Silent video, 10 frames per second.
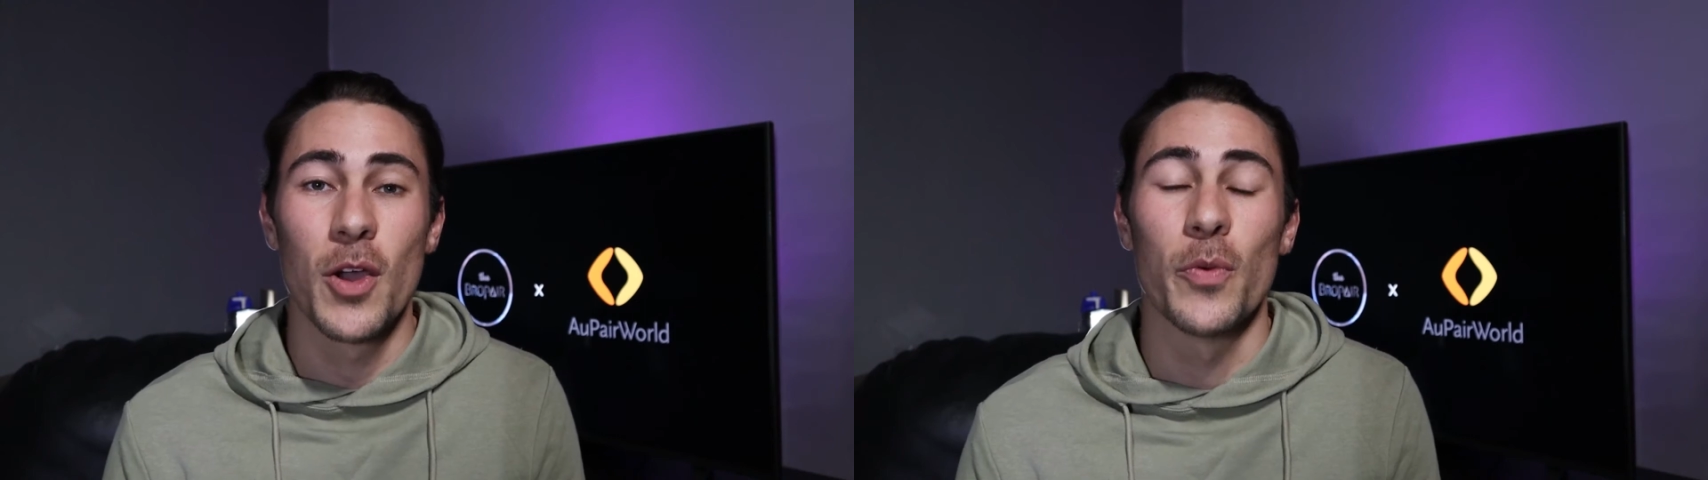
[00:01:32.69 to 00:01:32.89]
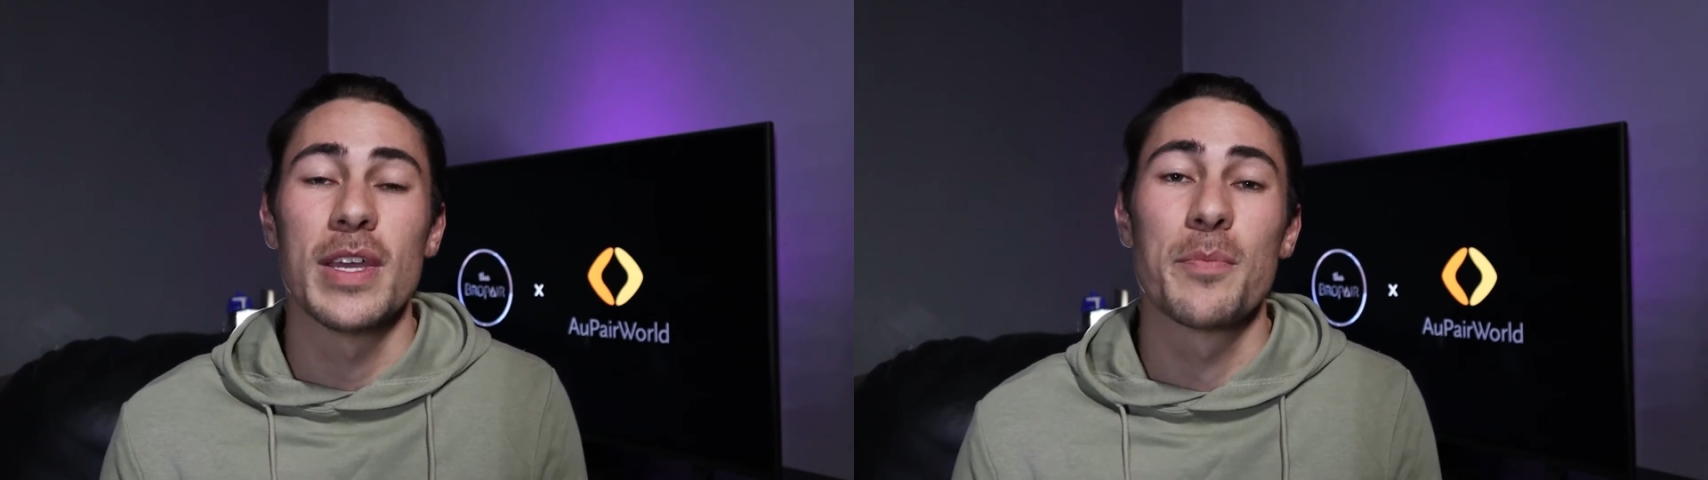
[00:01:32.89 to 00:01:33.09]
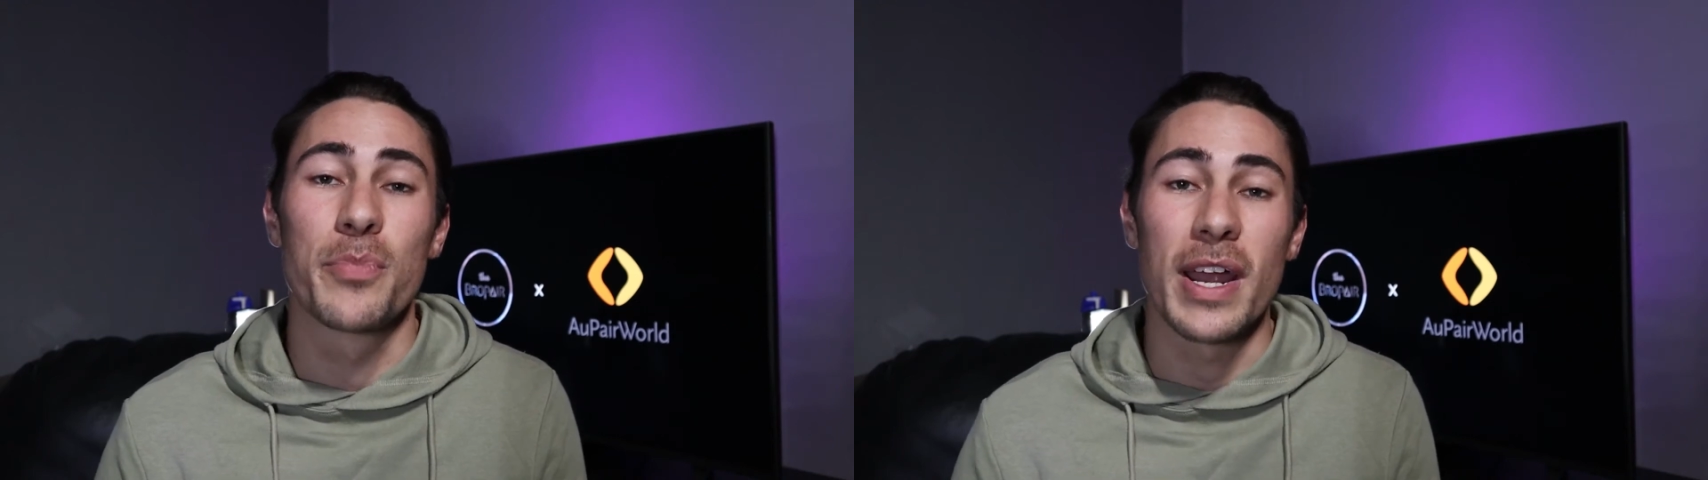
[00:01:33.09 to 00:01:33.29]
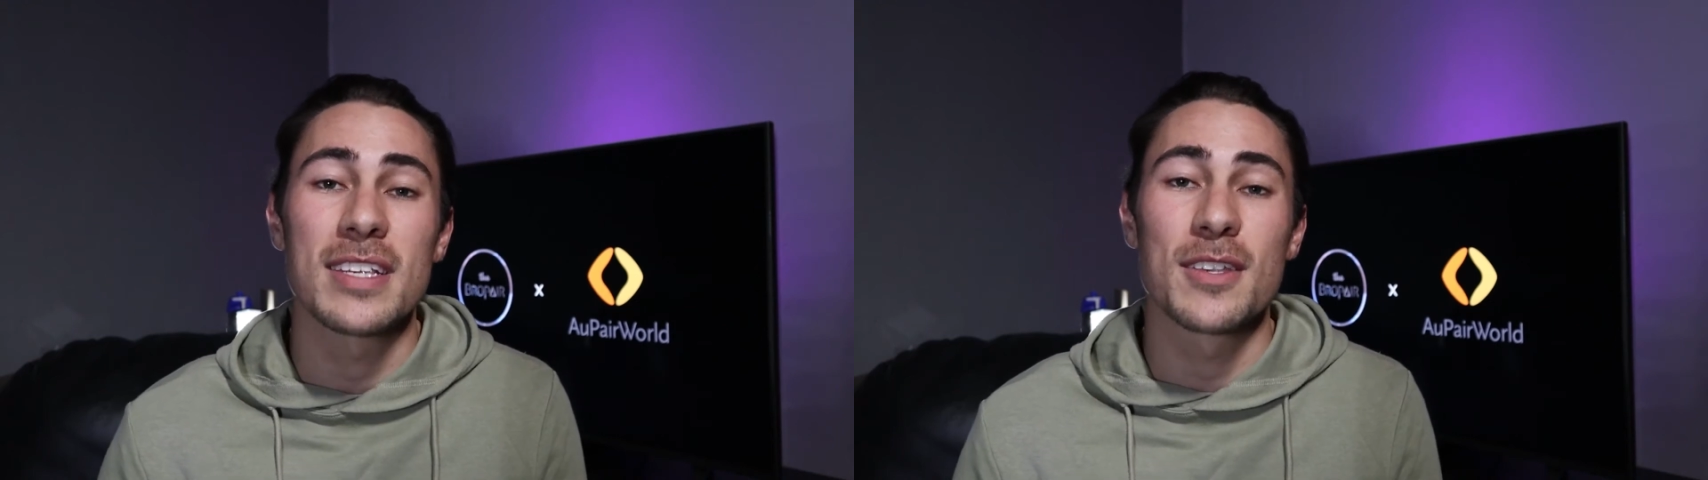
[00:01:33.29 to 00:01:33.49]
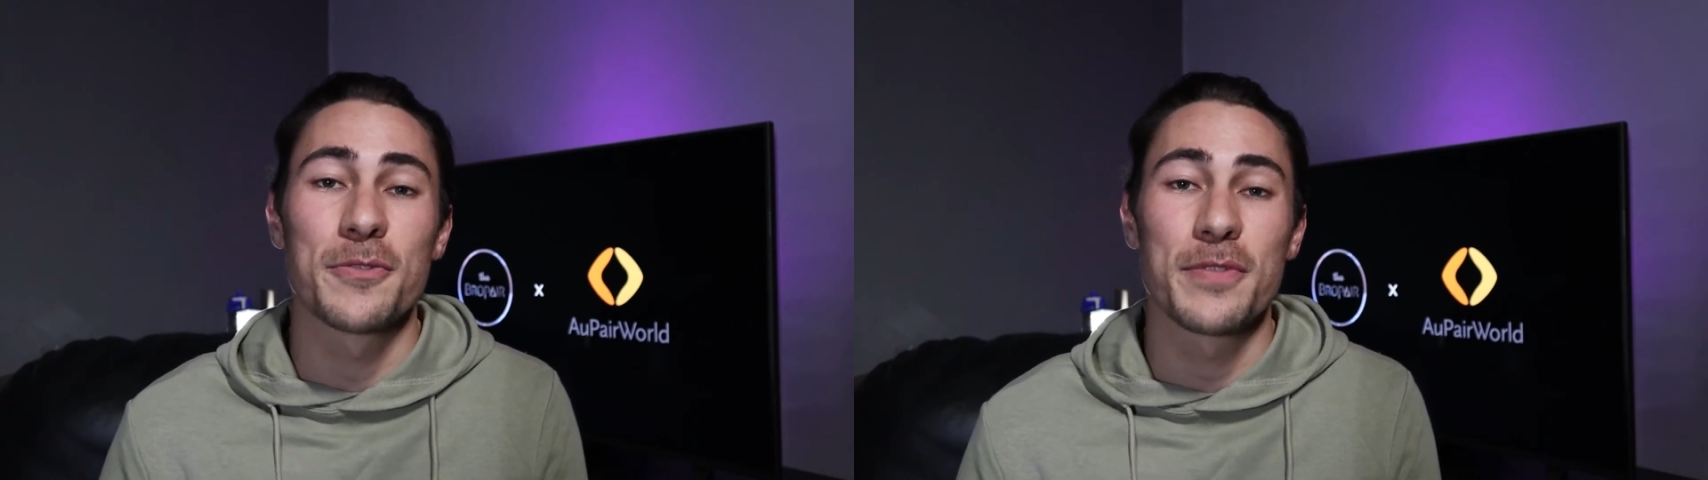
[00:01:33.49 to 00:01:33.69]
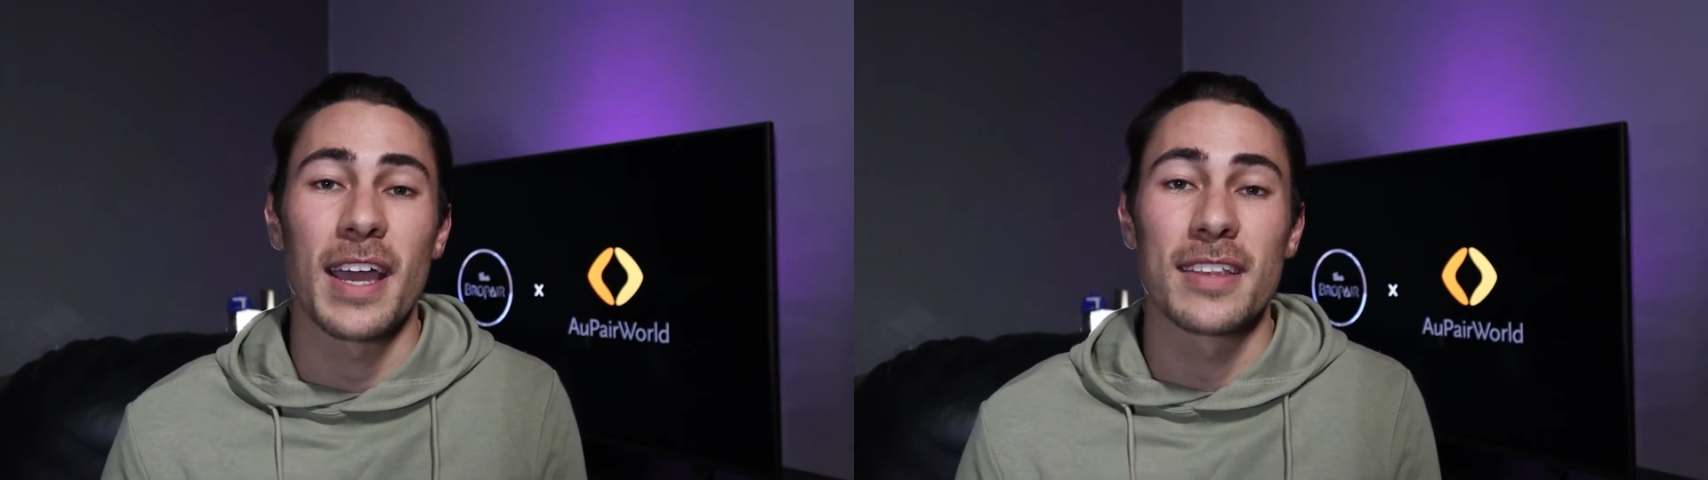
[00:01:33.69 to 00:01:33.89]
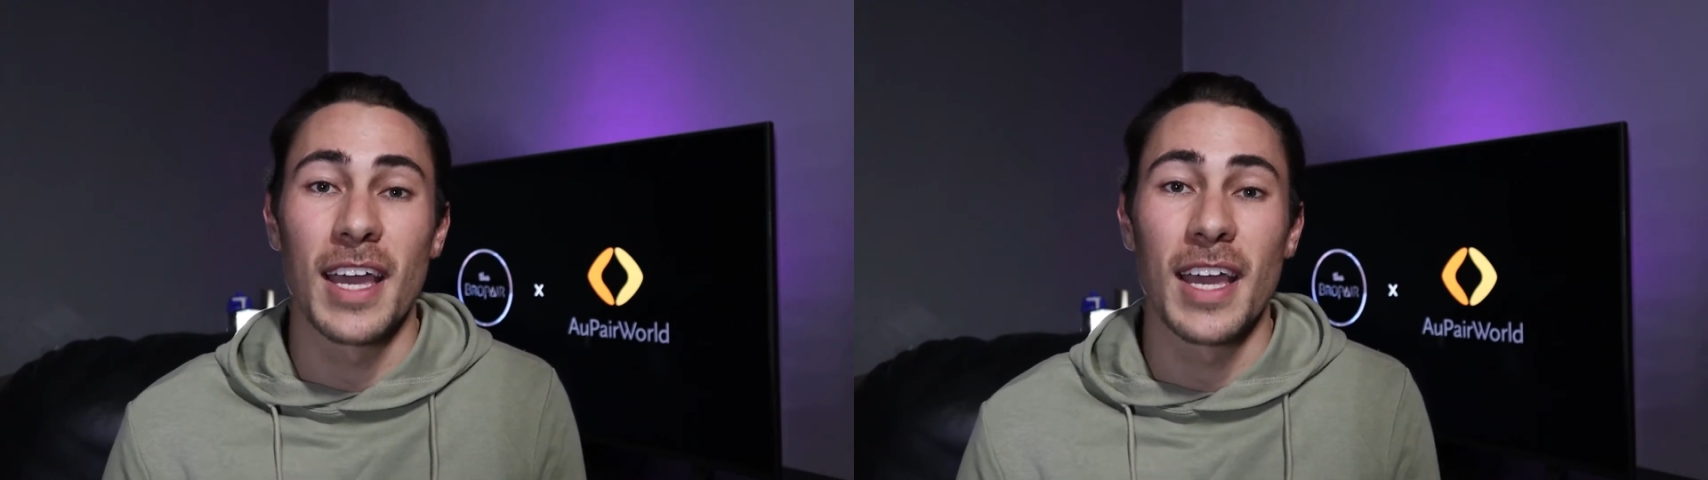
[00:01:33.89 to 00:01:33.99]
We embrace the fact